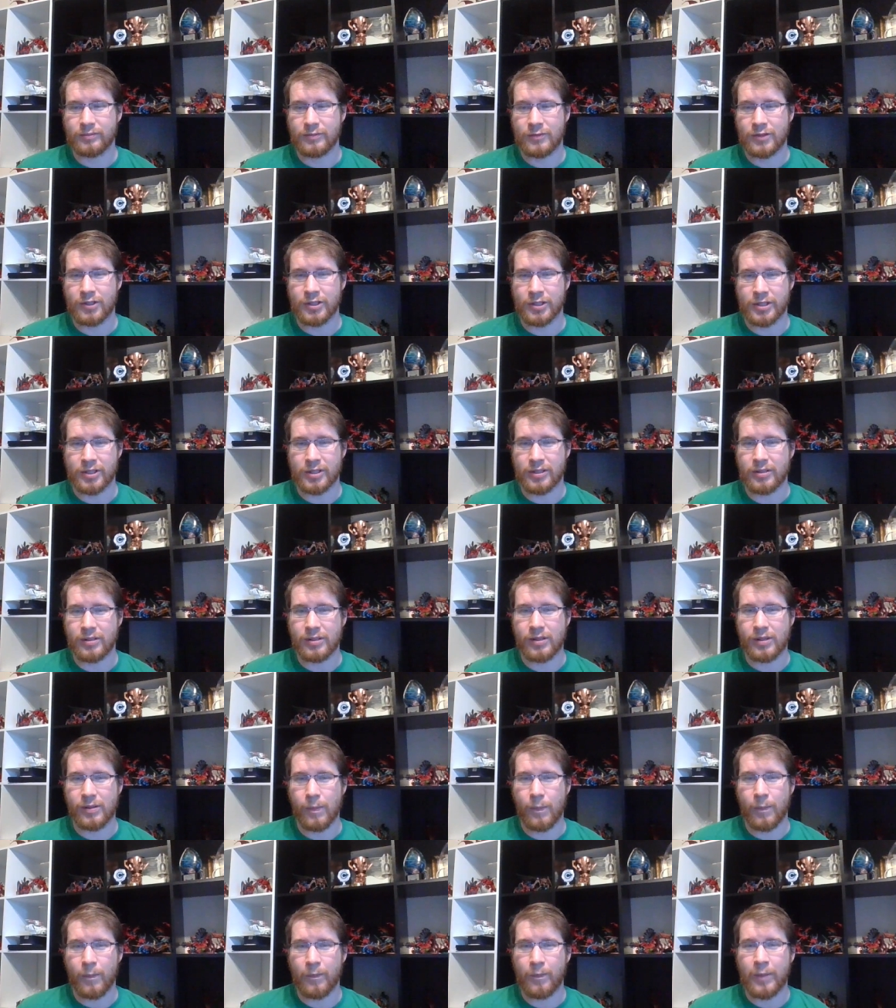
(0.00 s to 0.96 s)
just
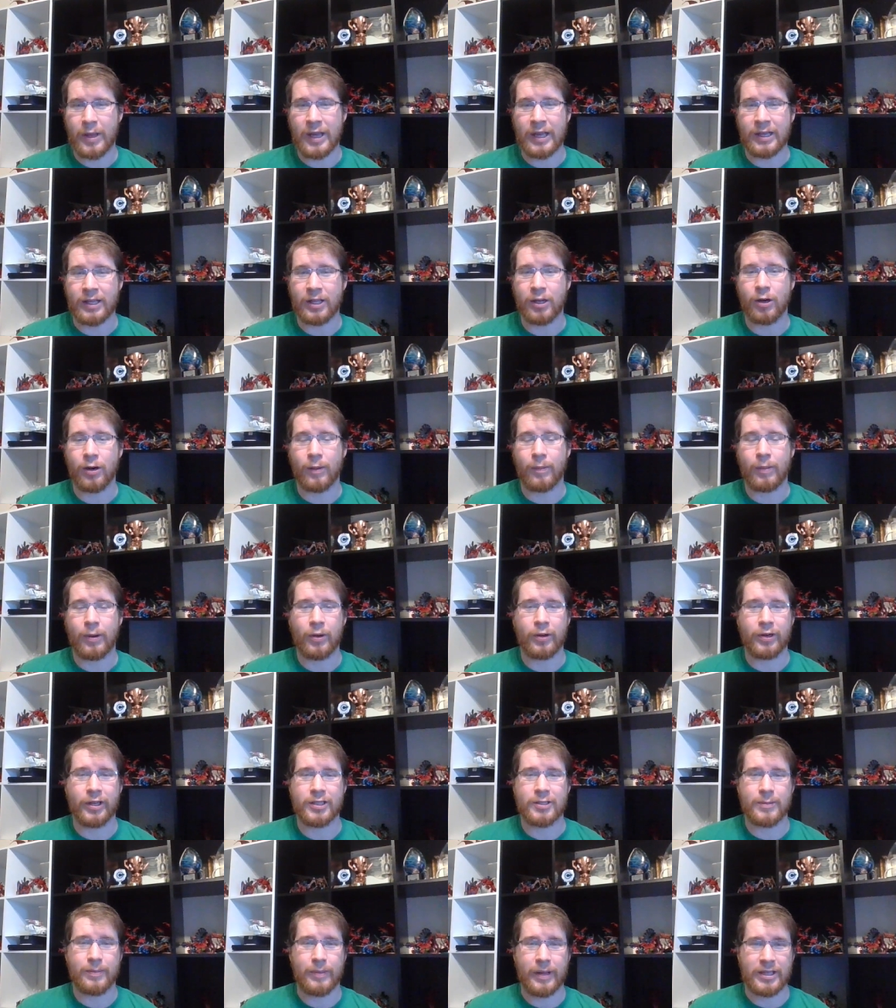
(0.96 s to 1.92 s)
pick your
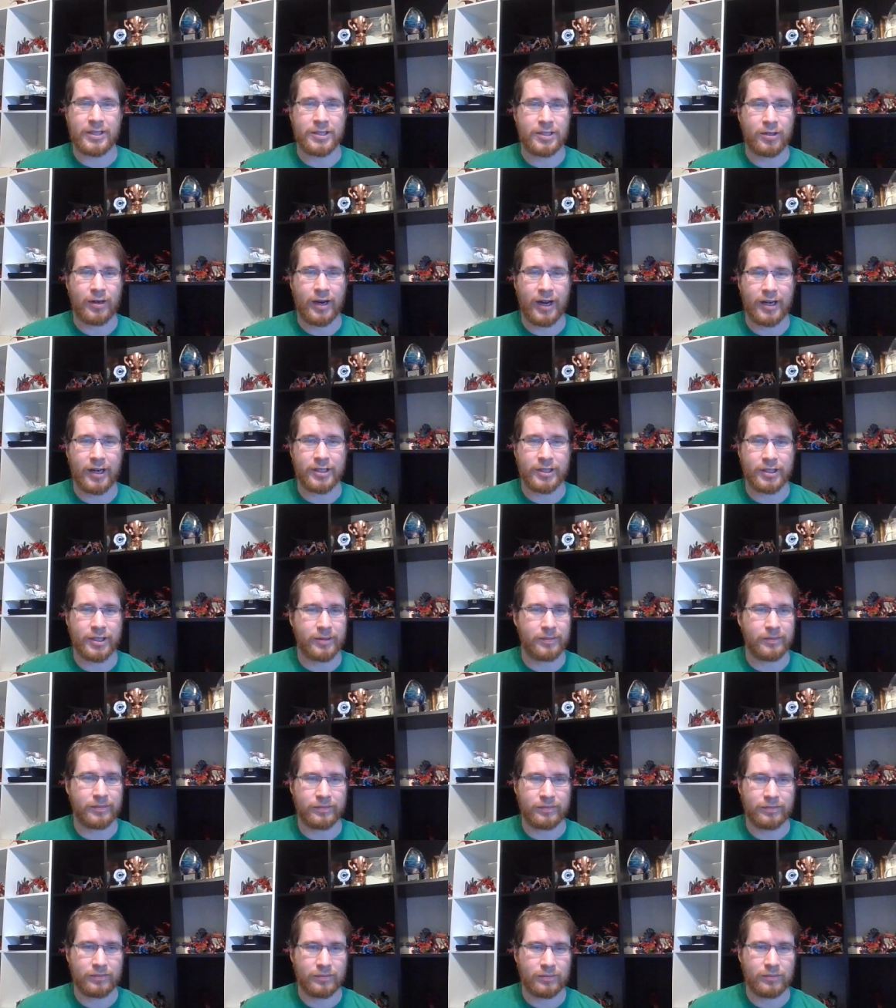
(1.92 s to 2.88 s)
opponent's best stratagem,